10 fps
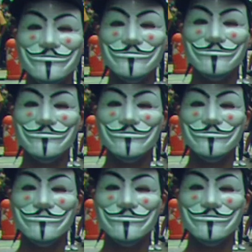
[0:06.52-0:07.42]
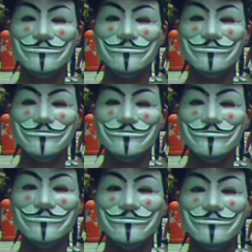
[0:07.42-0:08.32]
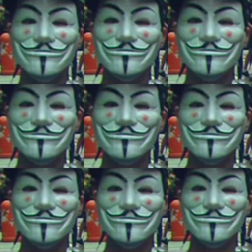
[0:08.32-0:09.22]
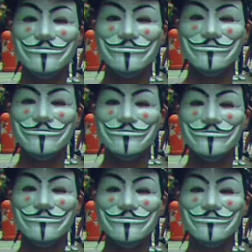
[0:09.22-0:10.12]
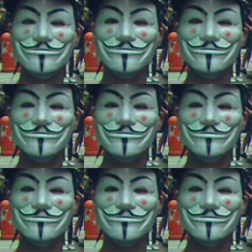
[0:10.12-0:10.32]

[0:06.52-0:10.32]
[no speech]